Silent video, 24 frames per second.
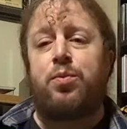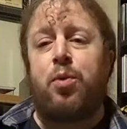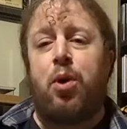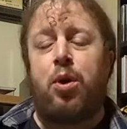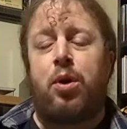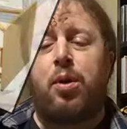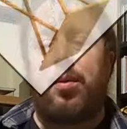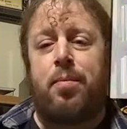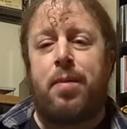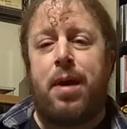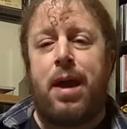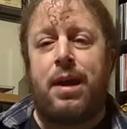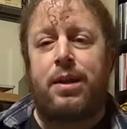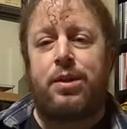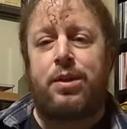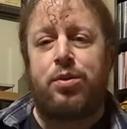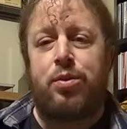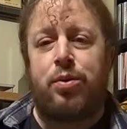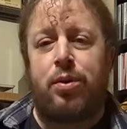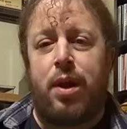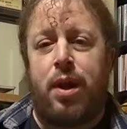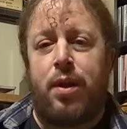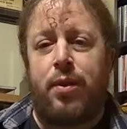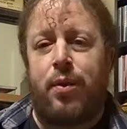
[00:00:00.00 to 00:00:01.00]
Welcome back
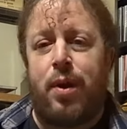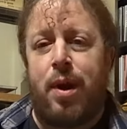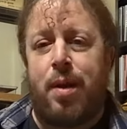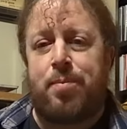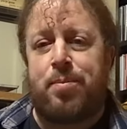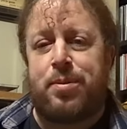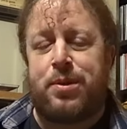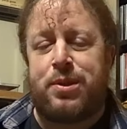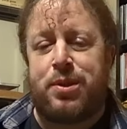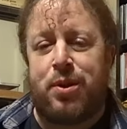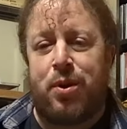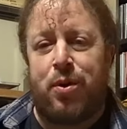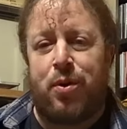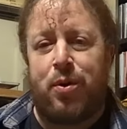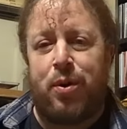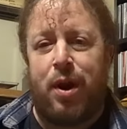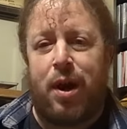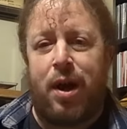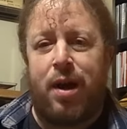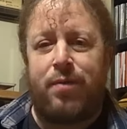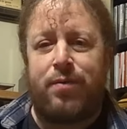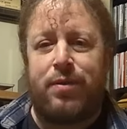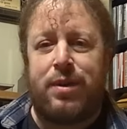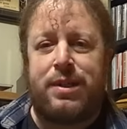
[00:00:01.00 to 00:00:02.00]
to another episode
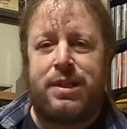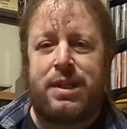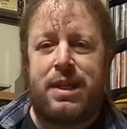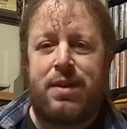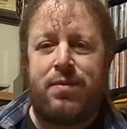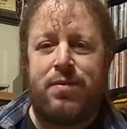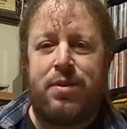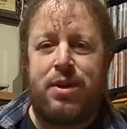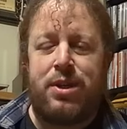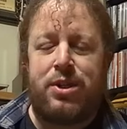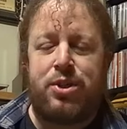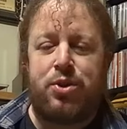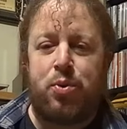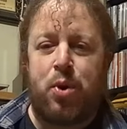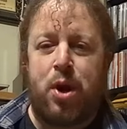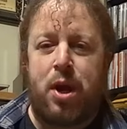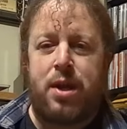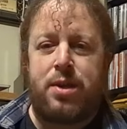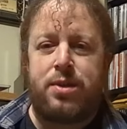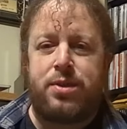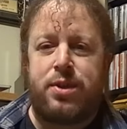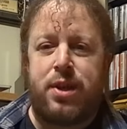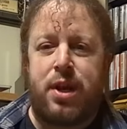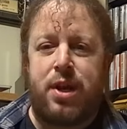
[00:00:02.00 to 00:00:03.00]
of the TV
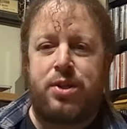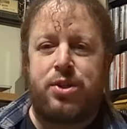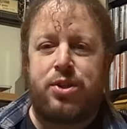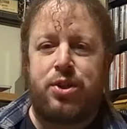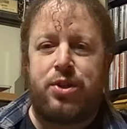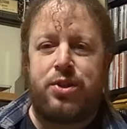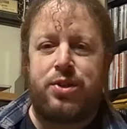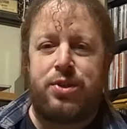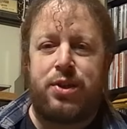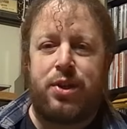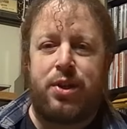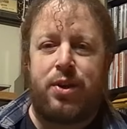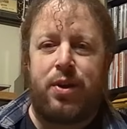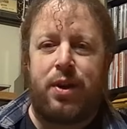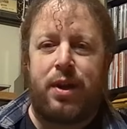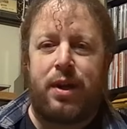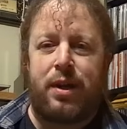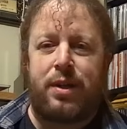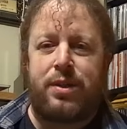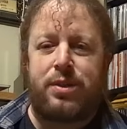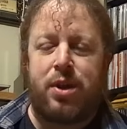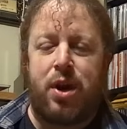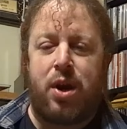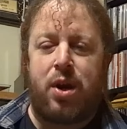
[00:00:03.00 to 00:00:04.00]
Tray Sessions here at
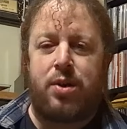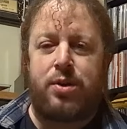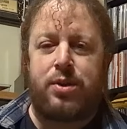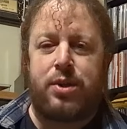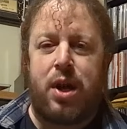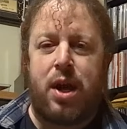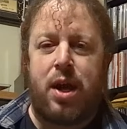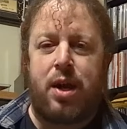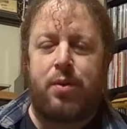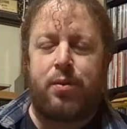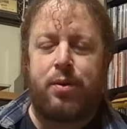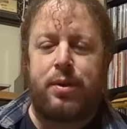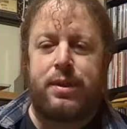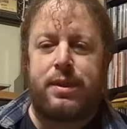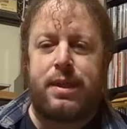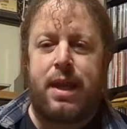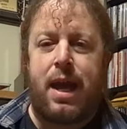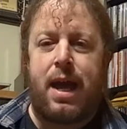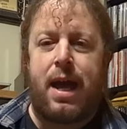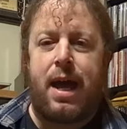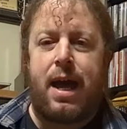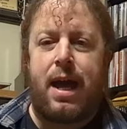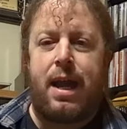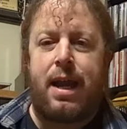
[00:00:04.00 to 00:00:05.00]
Guitar Talk with
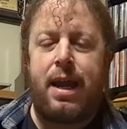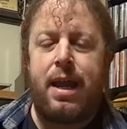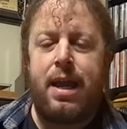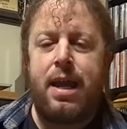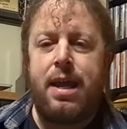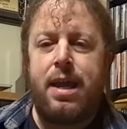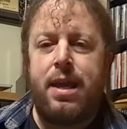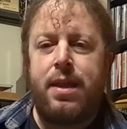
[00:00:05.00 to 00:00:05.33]
Todd.